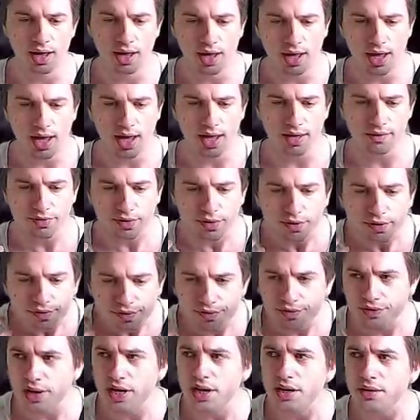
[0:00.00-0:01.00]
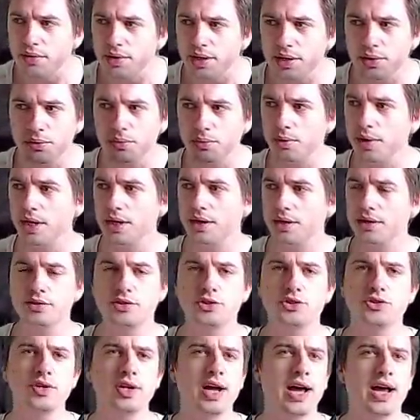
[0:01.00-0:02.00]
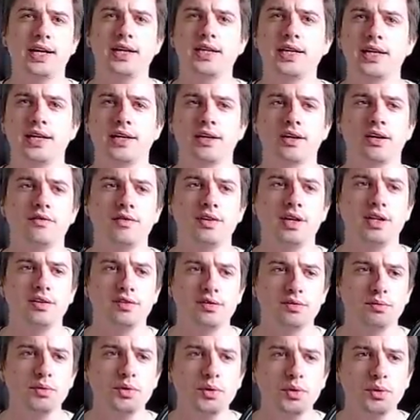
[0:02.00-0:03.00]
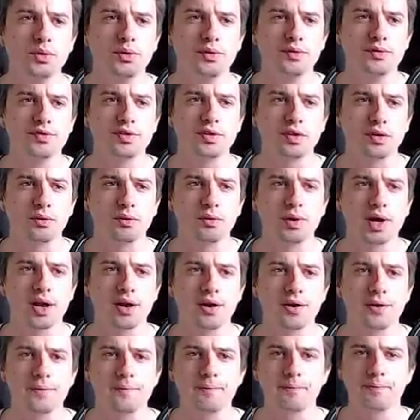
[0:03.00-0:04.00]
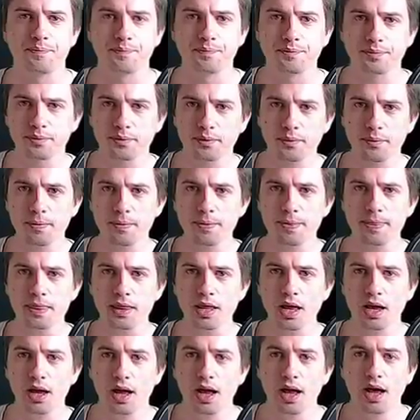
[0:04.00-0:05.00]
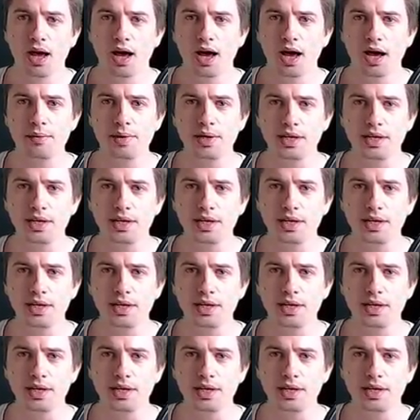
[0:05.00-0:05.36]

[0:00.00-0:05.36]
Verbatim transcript: and the very weird tracking of his moves, where, I mean,